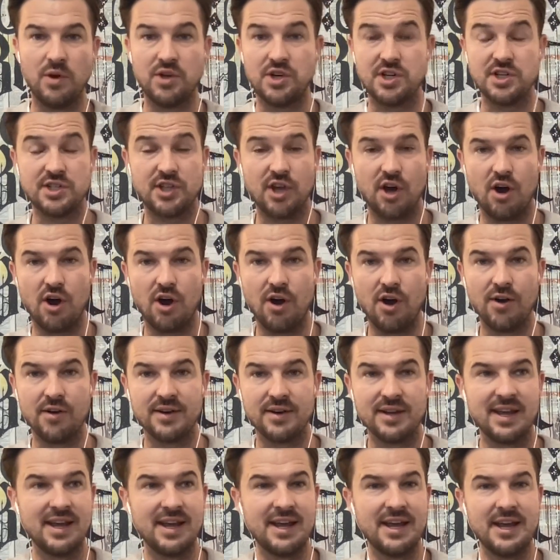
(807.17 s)
which is the
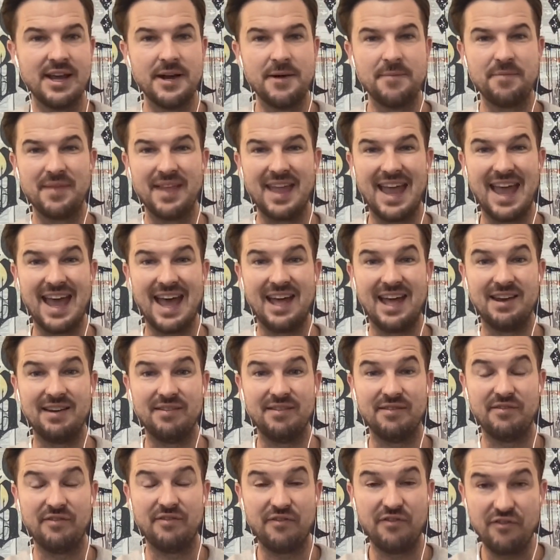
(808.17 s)
heart.
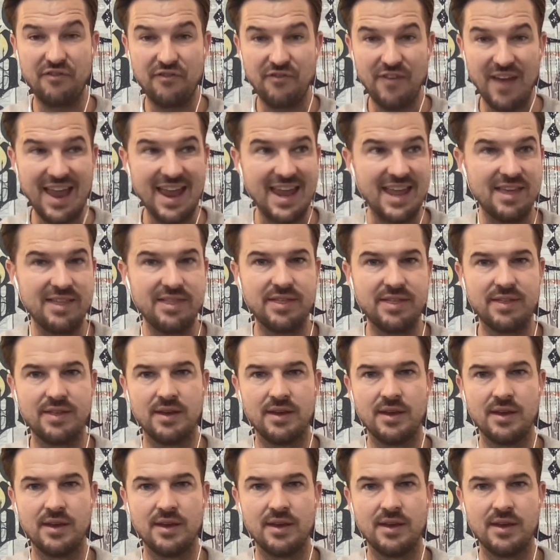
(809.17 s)
And faith,